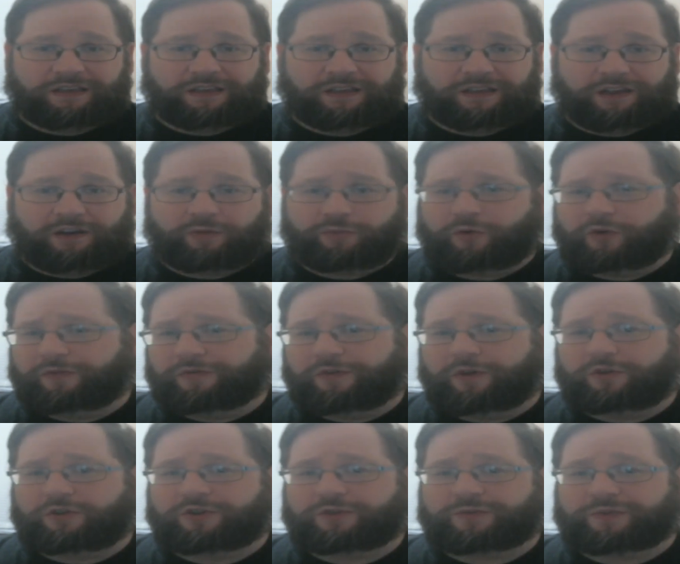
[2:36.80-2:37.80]
They're more
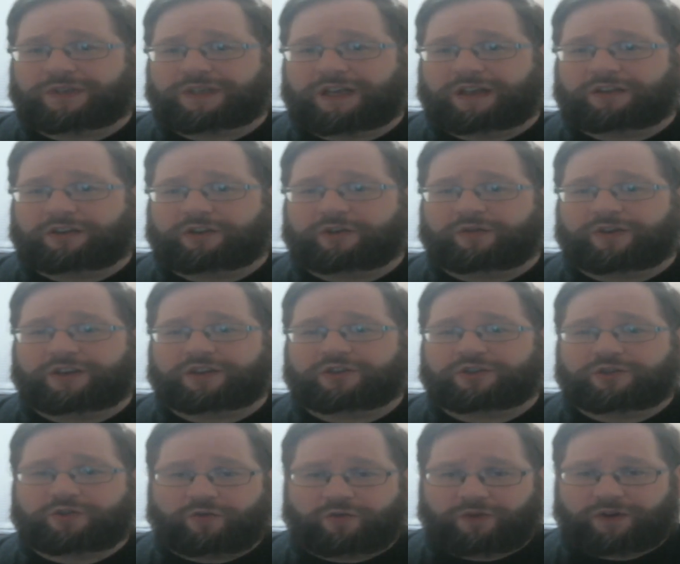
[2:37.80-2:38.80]
focused with telling great
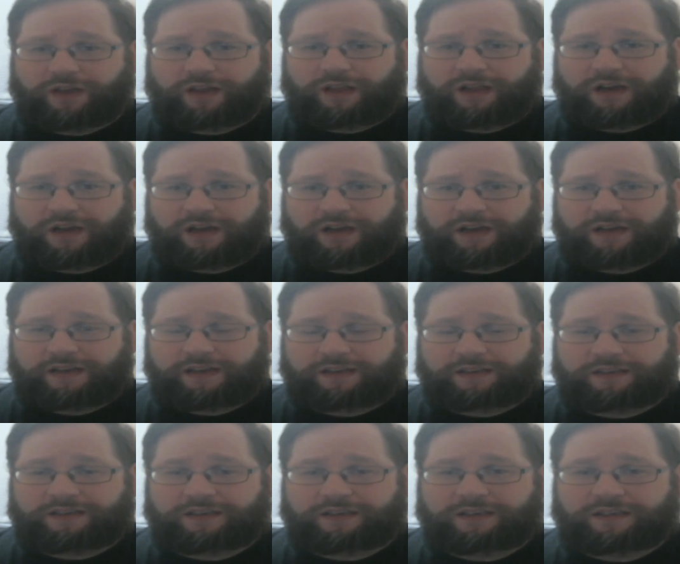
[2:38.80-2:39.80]

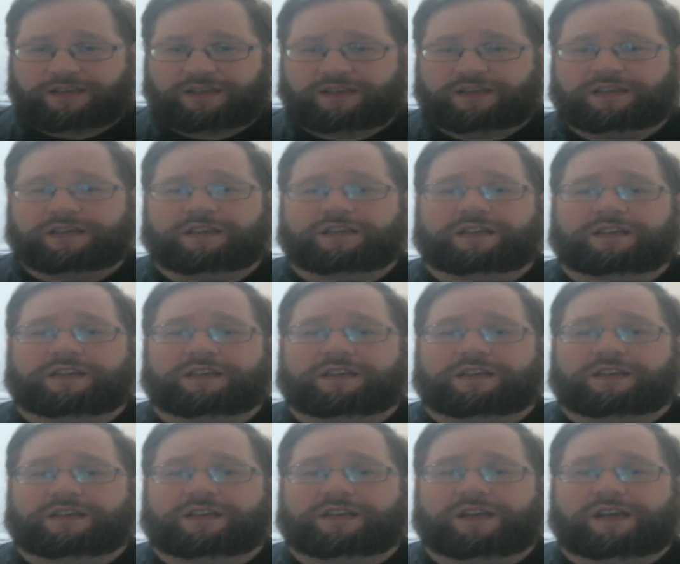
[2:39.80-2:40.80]
storylines
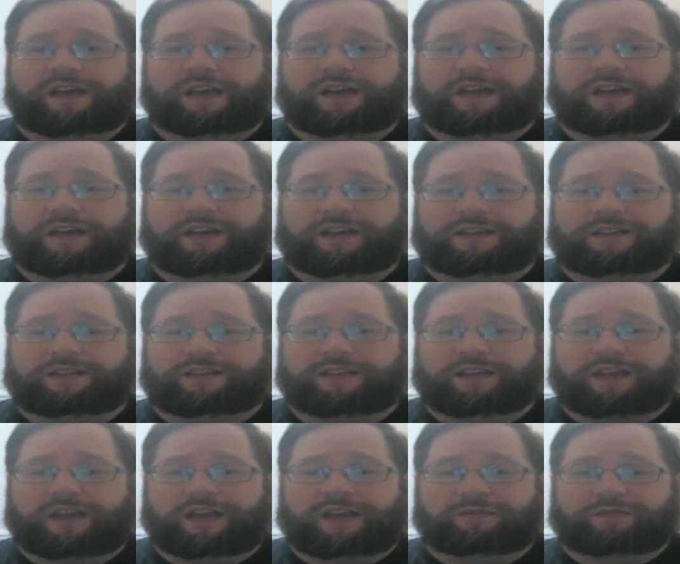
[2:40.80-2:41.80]
as
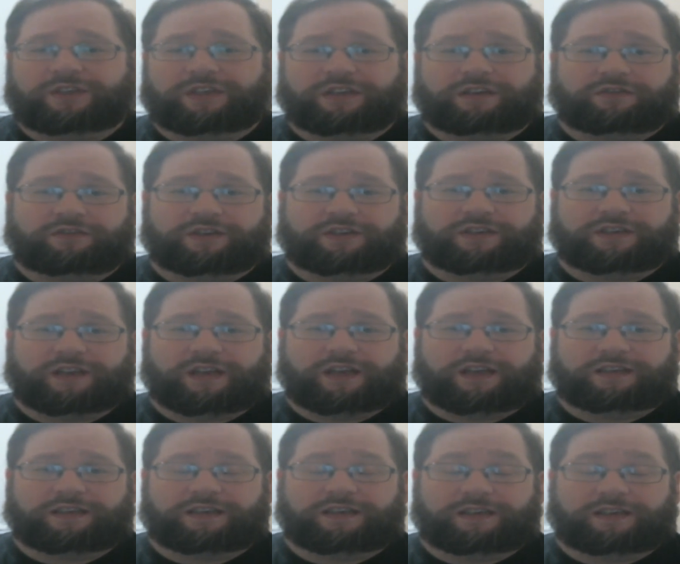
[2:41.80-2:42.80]
the game series
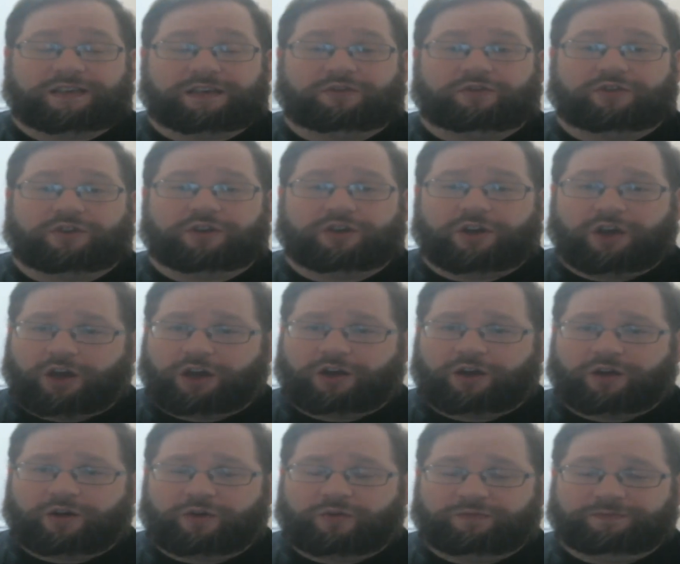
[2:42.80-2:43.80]
has continued to
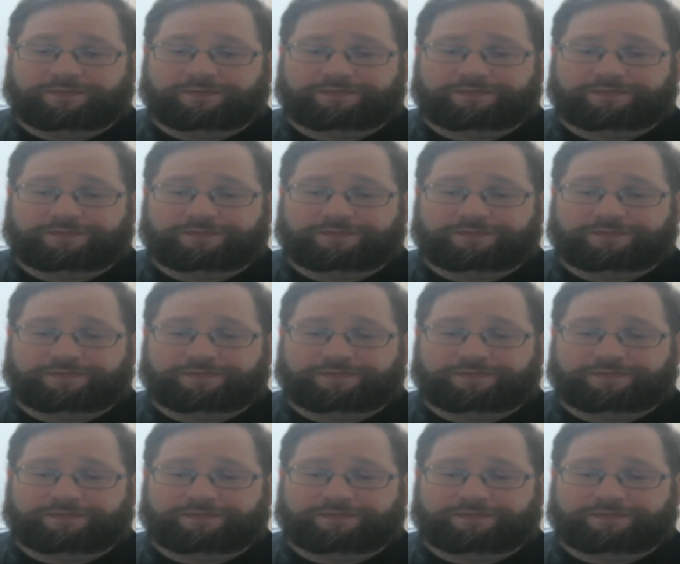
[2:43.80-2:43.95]
go.